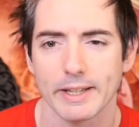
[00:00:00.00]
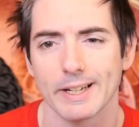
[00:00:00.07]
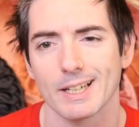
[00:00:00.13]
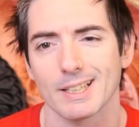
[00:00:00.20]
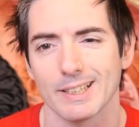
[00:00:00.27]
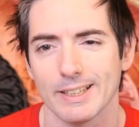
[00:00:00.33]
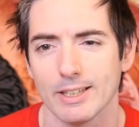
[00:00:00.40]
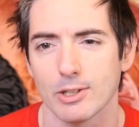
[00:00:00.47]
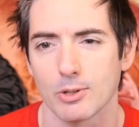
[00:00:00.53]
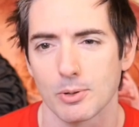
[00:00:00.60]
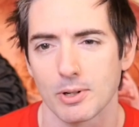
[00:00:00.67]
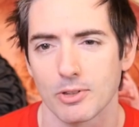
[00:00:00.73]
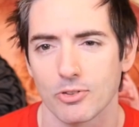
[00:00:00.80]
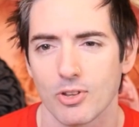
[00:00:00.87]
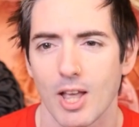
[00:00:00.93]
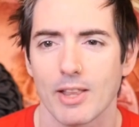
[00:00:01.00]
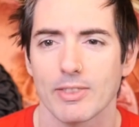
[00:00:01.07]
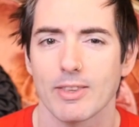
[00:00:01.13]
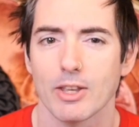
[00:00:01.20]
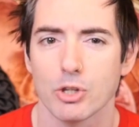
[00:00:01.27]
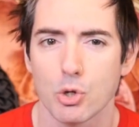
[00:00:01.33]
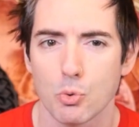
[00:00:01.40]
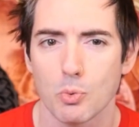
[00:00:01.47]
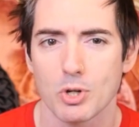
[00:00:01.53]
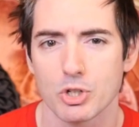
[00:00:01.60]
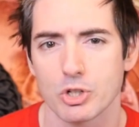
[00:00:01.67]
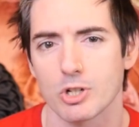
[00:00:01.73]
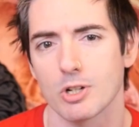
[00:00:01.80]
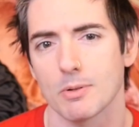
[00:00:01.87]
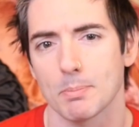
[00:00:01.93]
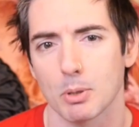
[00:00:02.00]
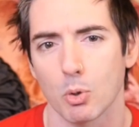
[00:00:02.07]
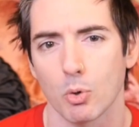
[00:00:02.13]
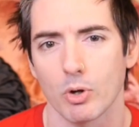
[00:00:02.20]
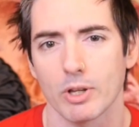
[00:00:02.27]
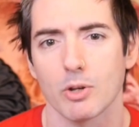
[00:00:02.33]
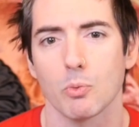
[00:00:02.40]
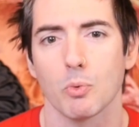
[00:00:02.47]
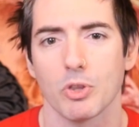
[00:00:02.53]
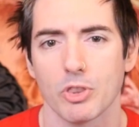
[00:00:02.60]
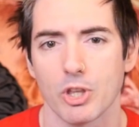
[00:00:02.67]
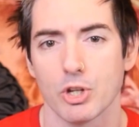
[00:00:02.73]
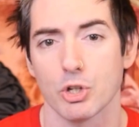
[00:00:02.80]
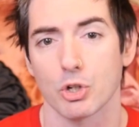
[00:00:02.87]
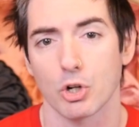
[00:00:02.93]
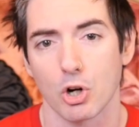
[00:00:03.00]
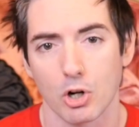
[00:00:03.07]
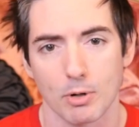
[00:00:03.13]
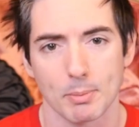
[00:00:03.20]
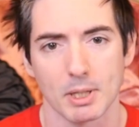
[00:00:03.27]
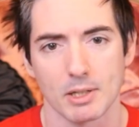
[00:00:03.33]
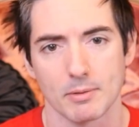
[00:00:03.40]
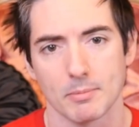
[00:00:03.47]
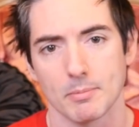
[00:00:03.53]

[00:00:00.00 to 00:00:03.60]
and elite units that you wish to deploy within your army.